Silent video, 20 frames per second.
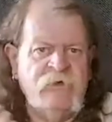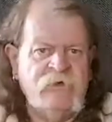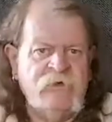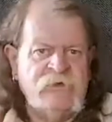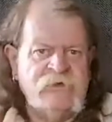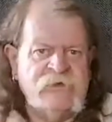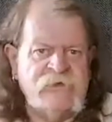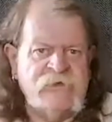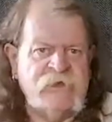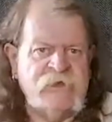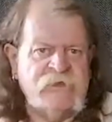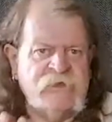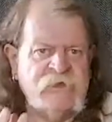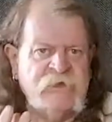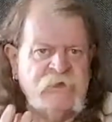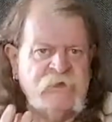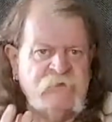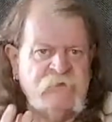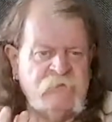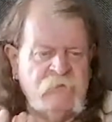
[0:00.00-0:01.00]
set
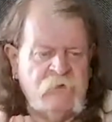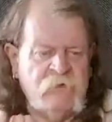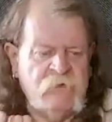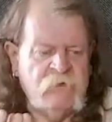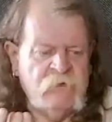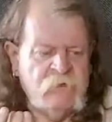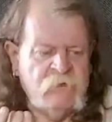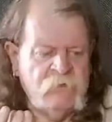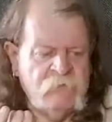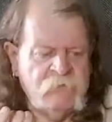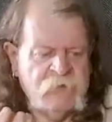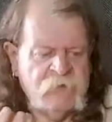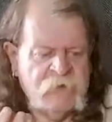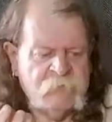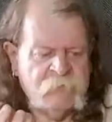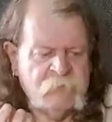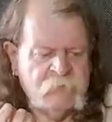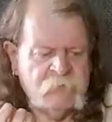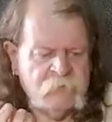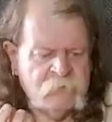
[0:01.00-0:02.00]
in uh,
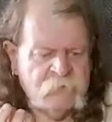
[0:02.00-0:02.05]
amber.